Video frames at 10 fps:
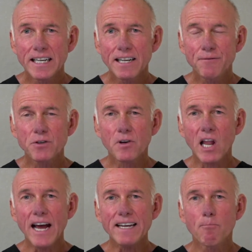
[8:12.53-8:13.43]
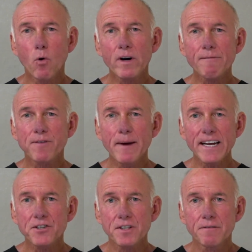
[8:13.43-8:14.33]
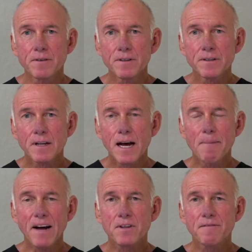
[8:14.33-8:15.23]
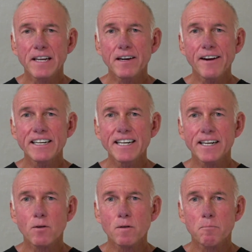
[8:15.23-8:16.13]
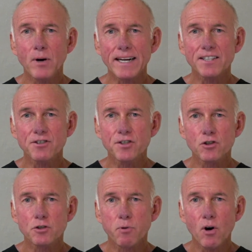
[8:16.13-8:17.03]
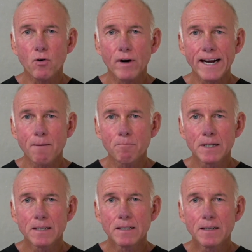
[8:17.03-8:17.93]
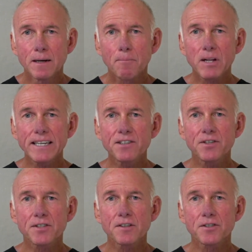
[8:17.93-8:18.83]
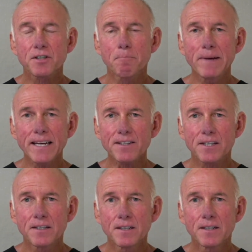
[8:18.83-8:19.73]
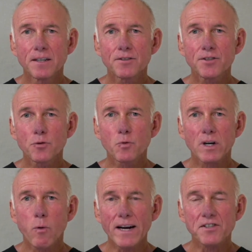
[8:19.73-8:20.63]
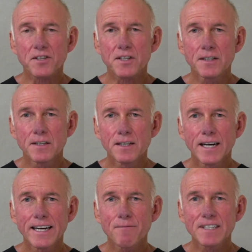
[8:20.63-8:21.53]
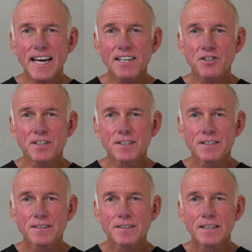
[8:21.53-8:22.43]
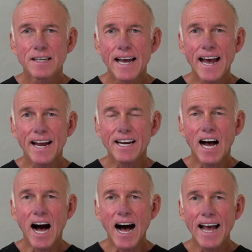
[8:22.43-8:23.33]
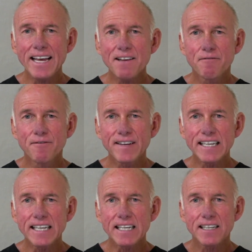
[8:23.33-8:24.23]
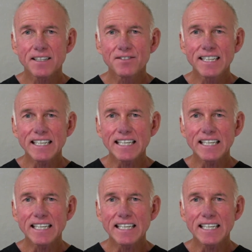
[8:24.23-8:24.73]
If you'd like more information about the Veterinary Dental Practitioners Program, please submit to request an invitation at ivdi.org/INV.